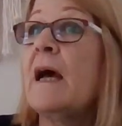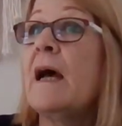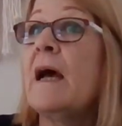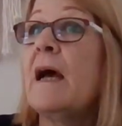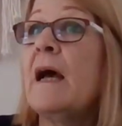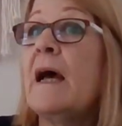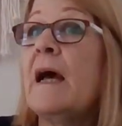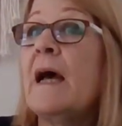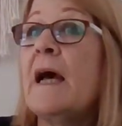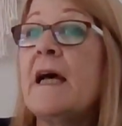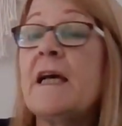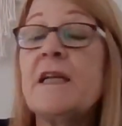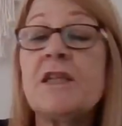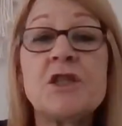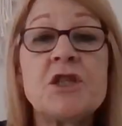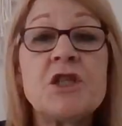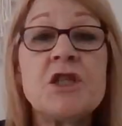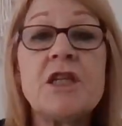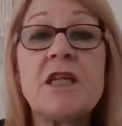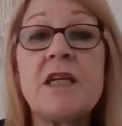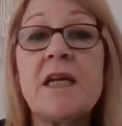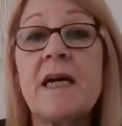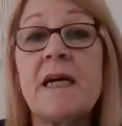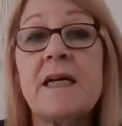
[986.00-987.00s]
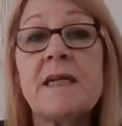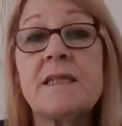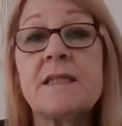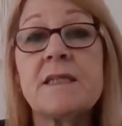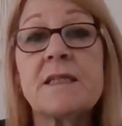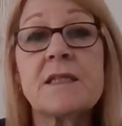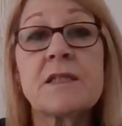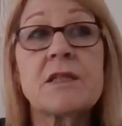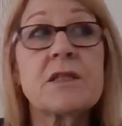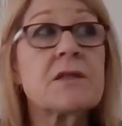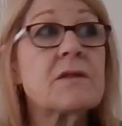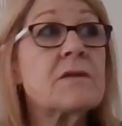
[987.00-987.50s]
and she has
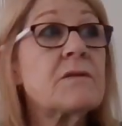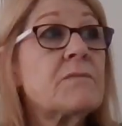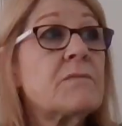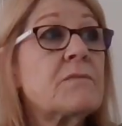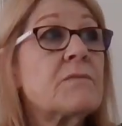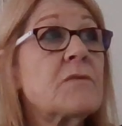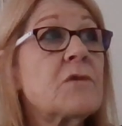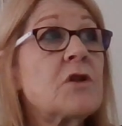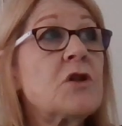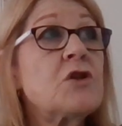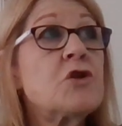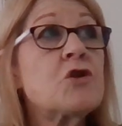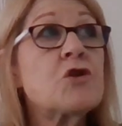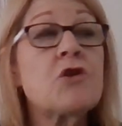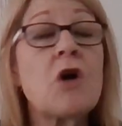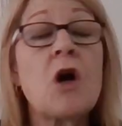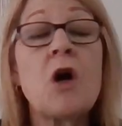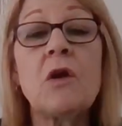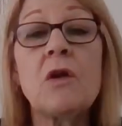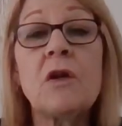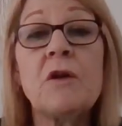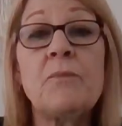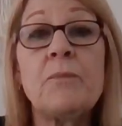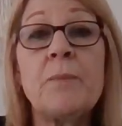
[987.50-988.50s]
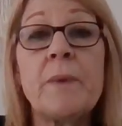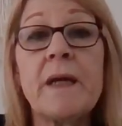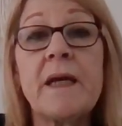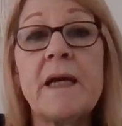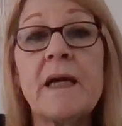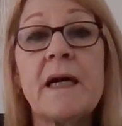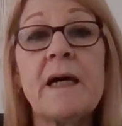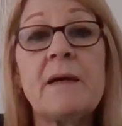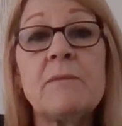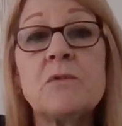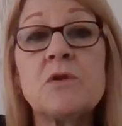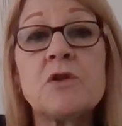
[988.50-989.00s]
control of being
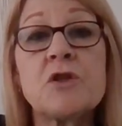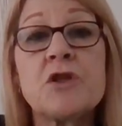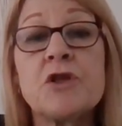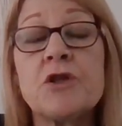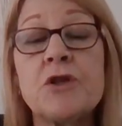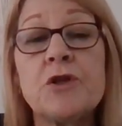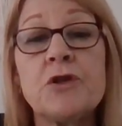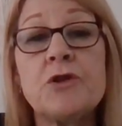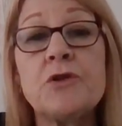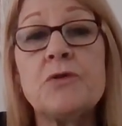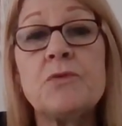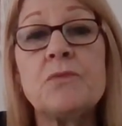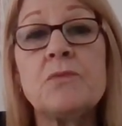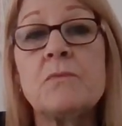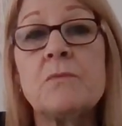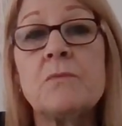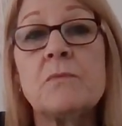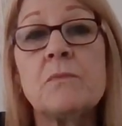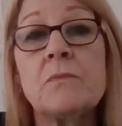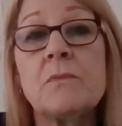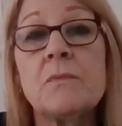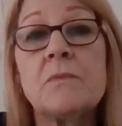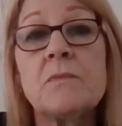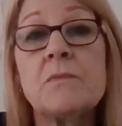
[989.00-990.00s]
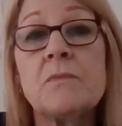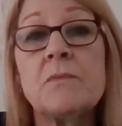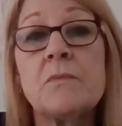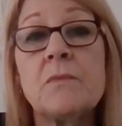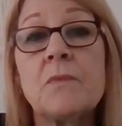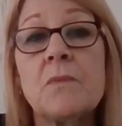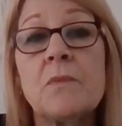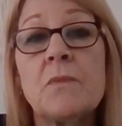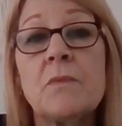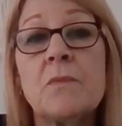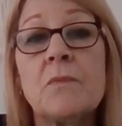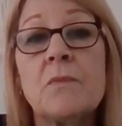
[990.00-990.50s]
able to
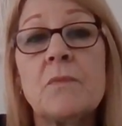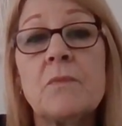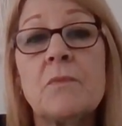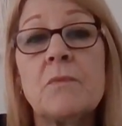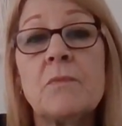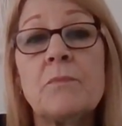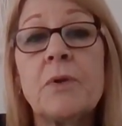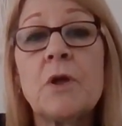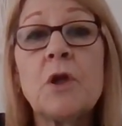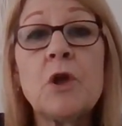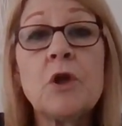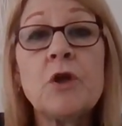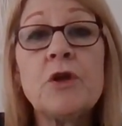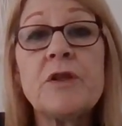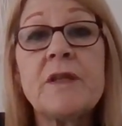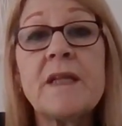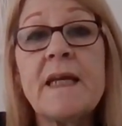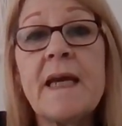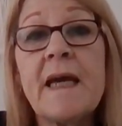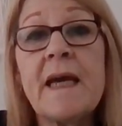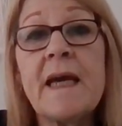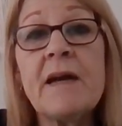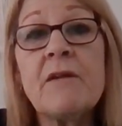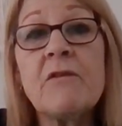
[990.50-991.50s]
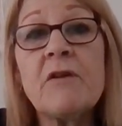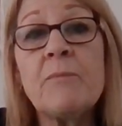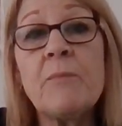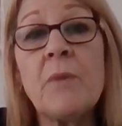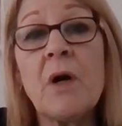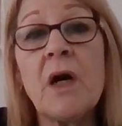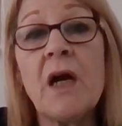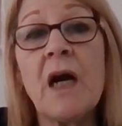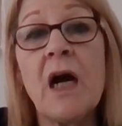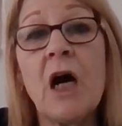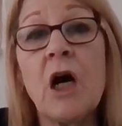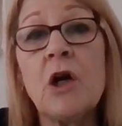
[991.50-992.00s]
pollute the air in
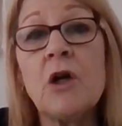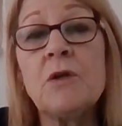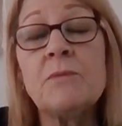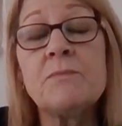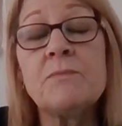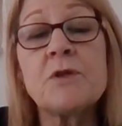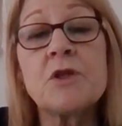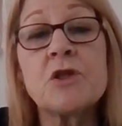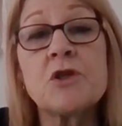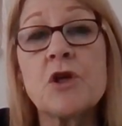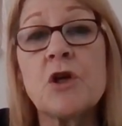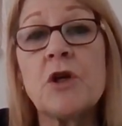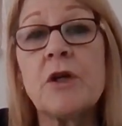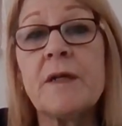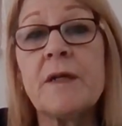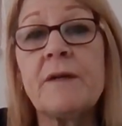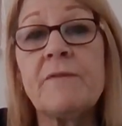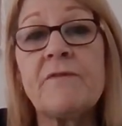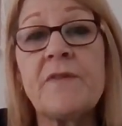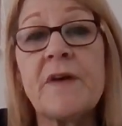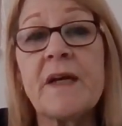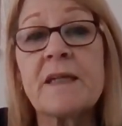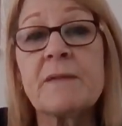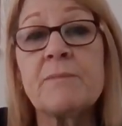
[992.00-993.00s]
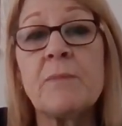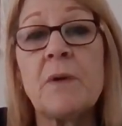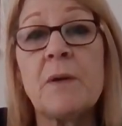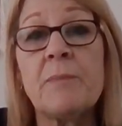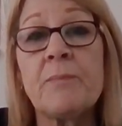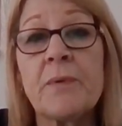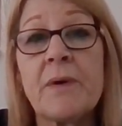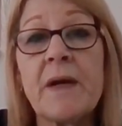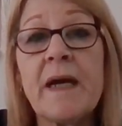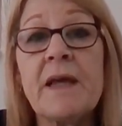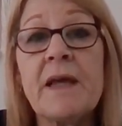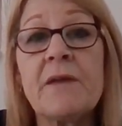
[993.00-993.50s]
my home to try and affect my
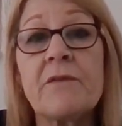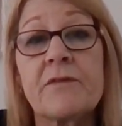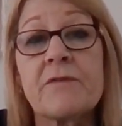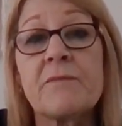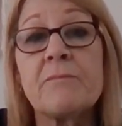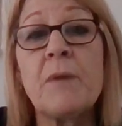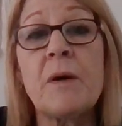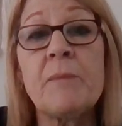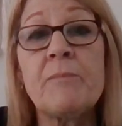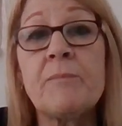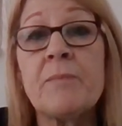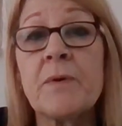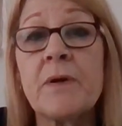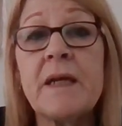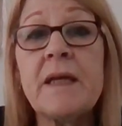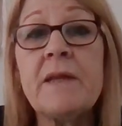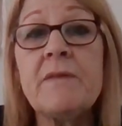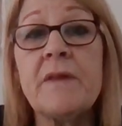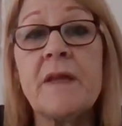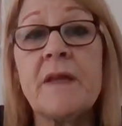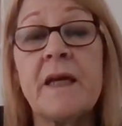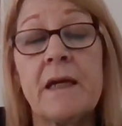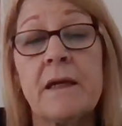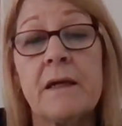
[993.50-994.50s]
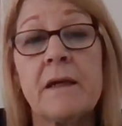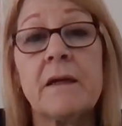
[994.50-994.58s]
breath, my breathing.